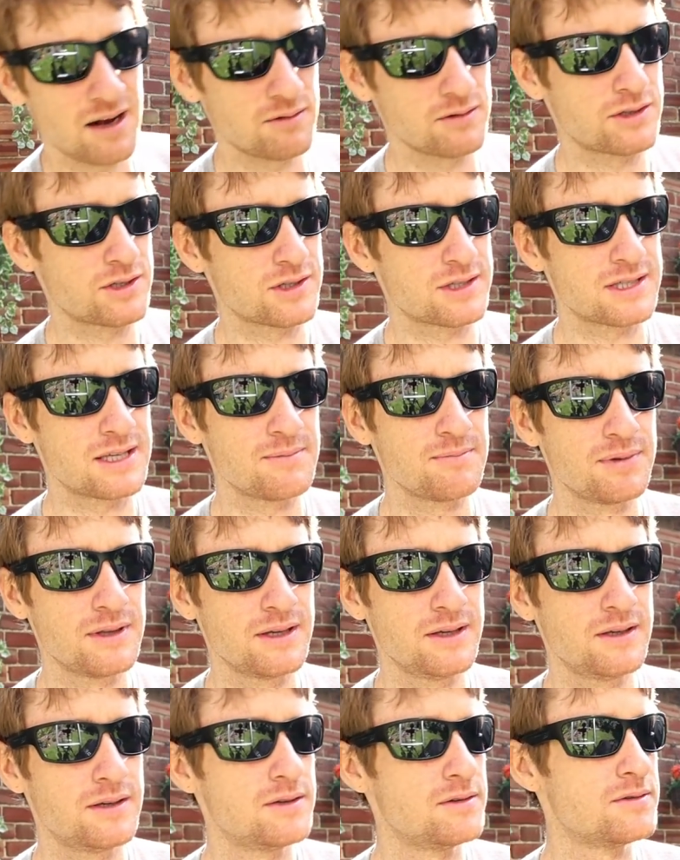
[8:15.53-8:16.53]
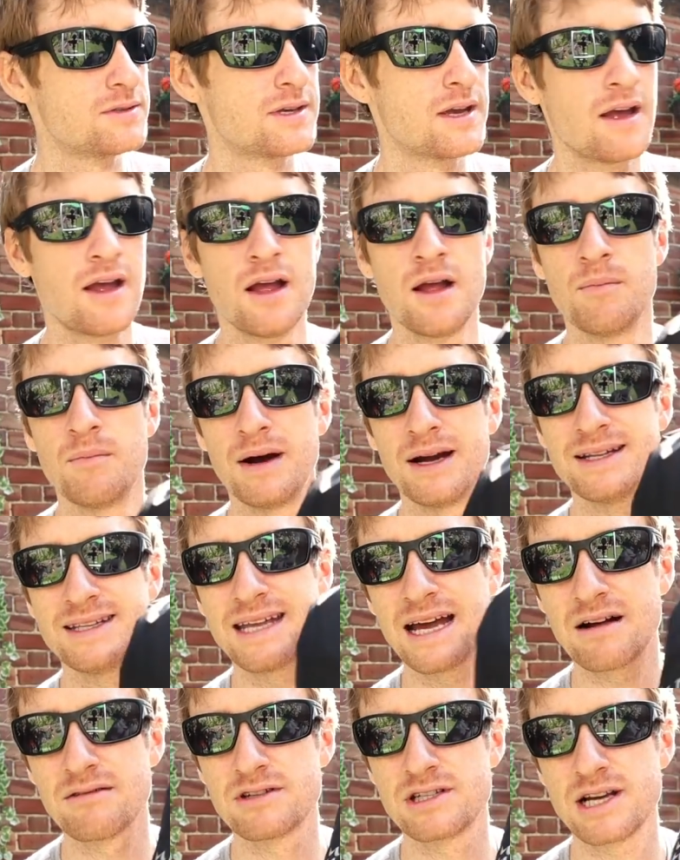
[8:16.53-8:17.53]
I would just simply use my
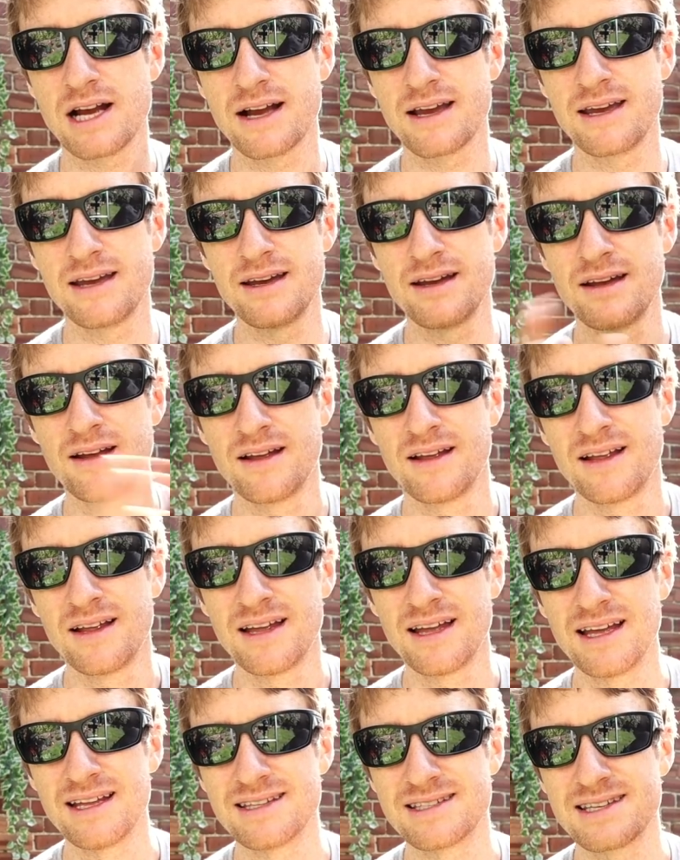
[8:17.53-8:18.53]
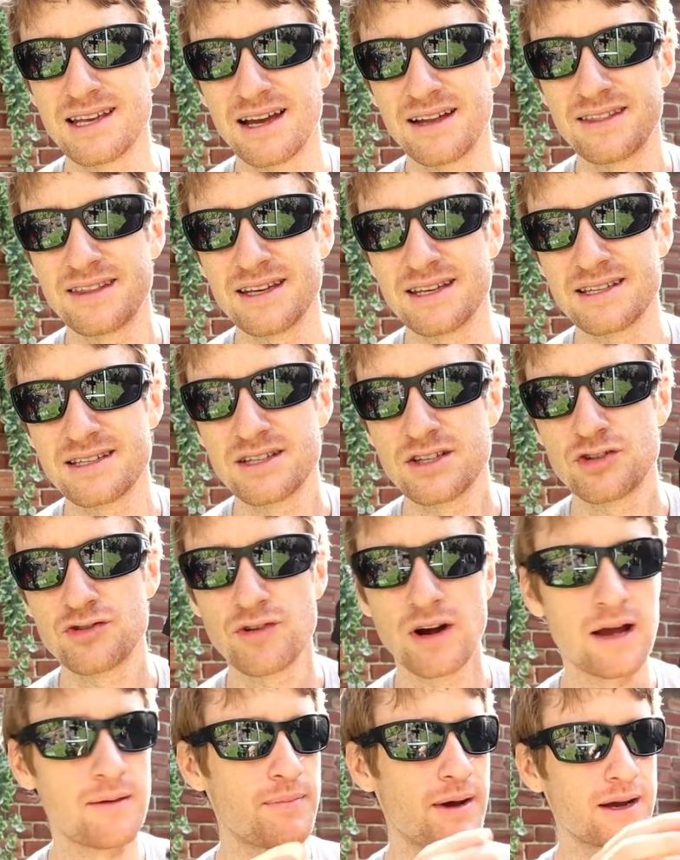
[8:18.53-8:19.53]
down jacket inside this
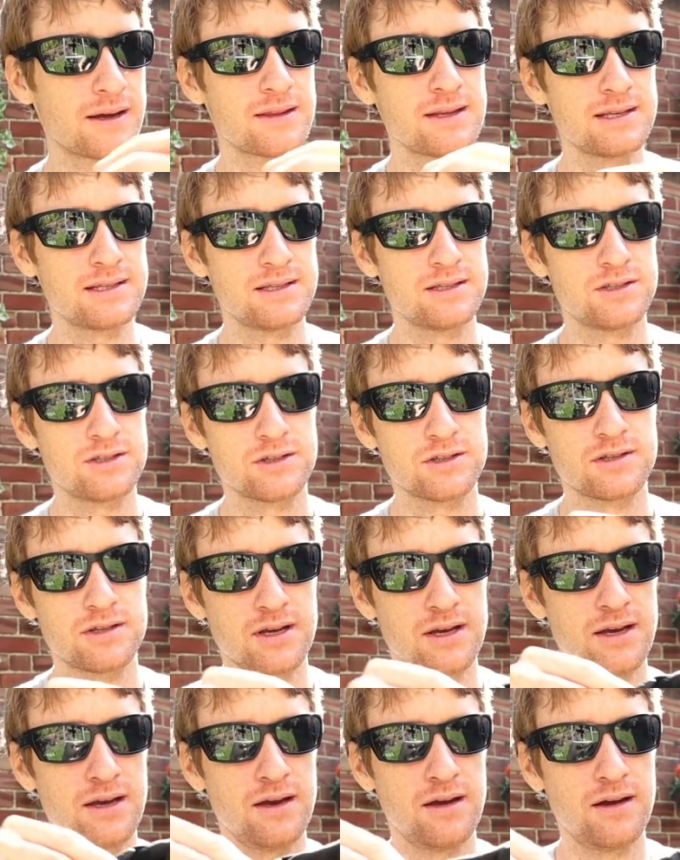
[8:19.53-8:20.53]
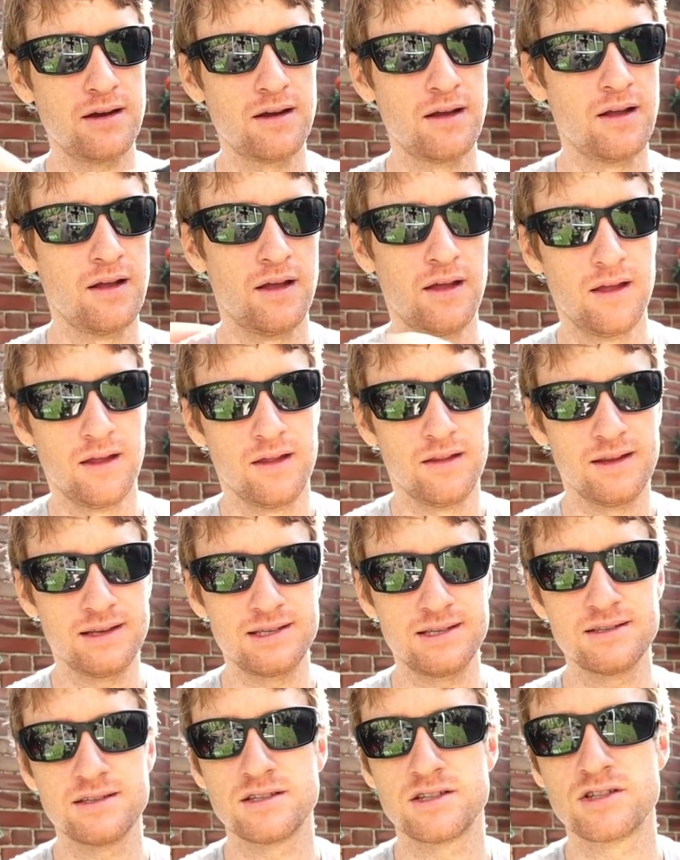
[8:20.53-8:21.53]
dry bag. This is just a
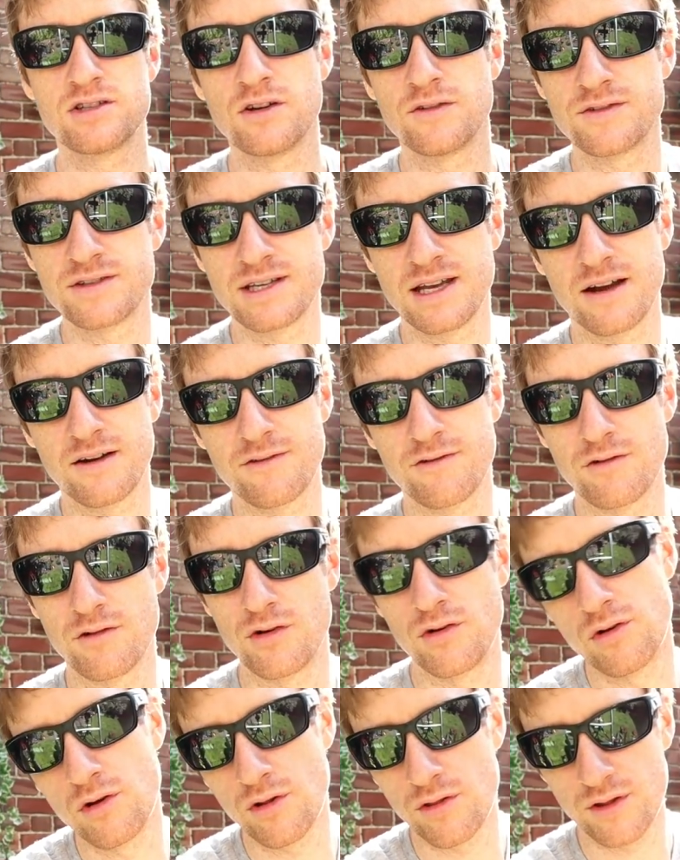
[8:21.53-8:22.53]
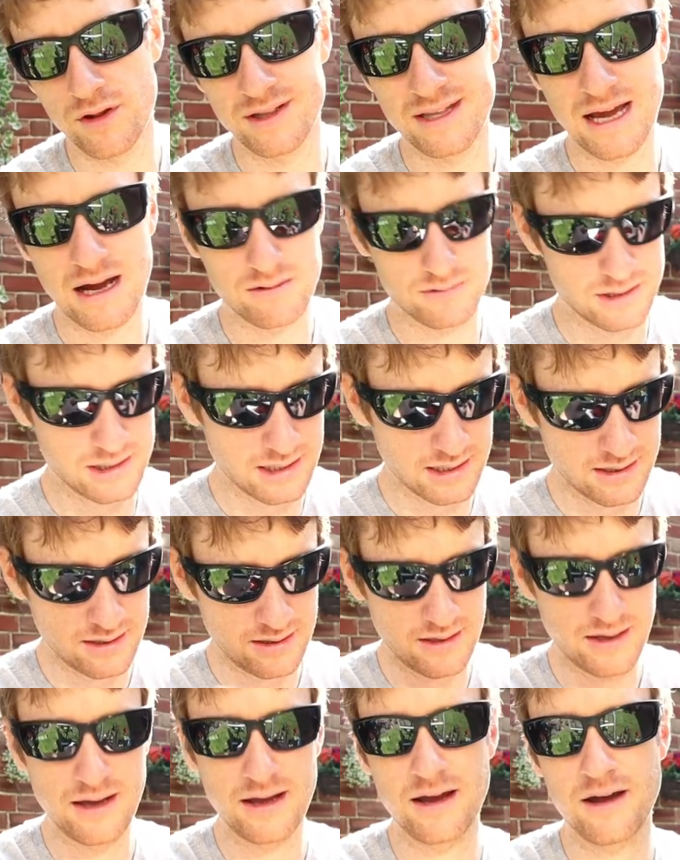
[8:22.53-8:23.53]
stuff sack for another down
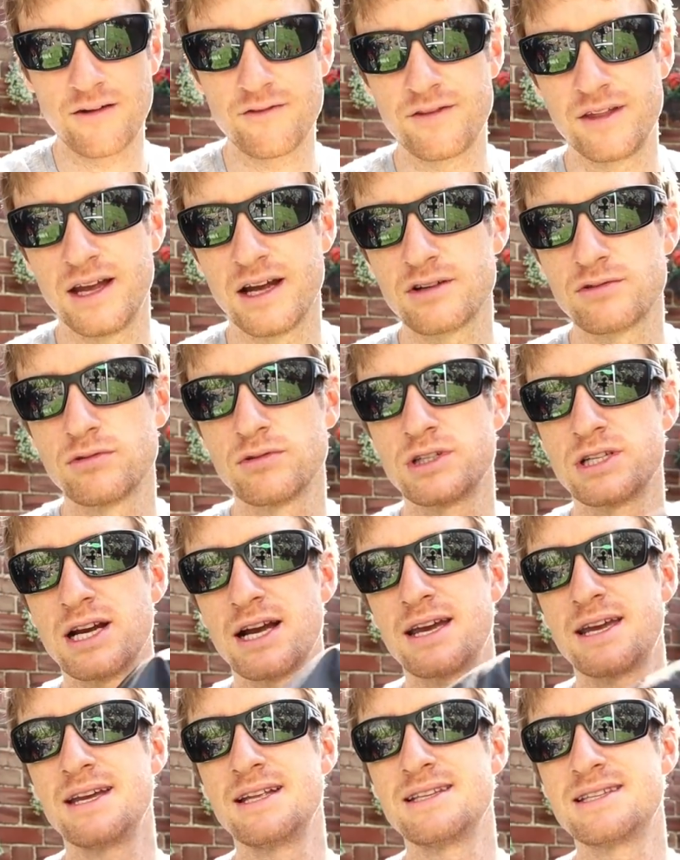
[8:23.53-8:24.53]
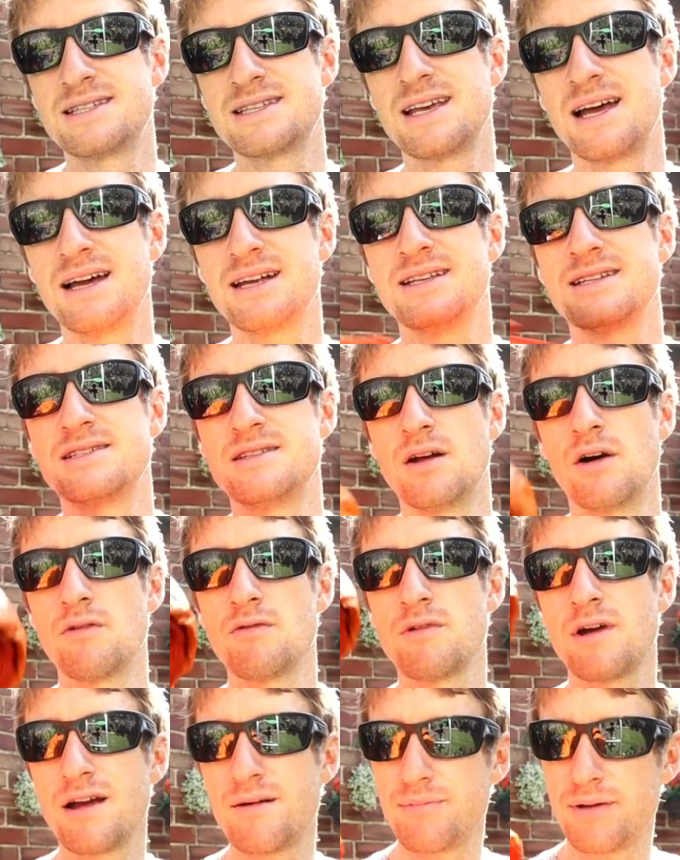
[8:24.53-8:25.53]
jacket that I have. The actual jacket inside is not
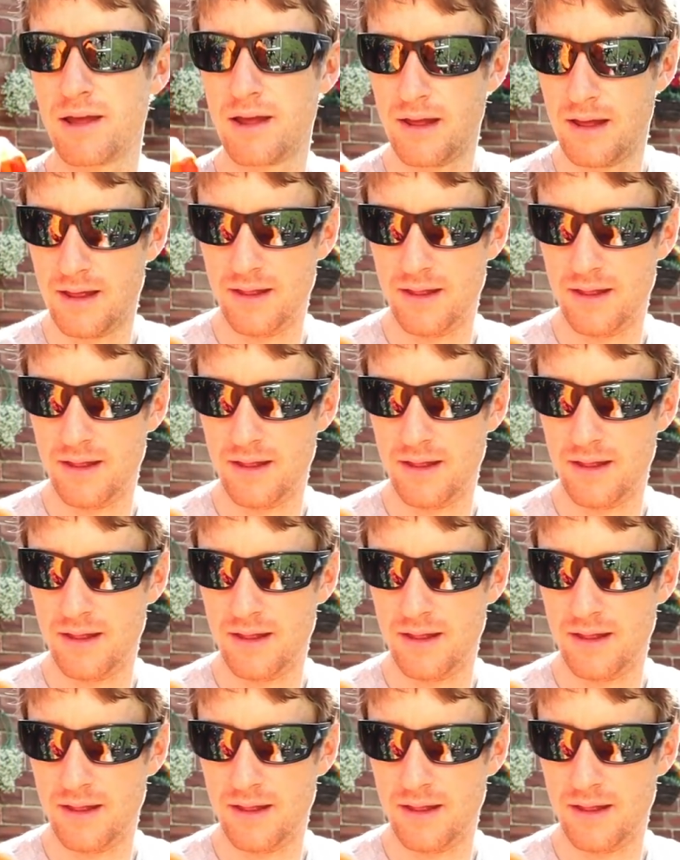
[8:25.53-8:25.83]
wrapped.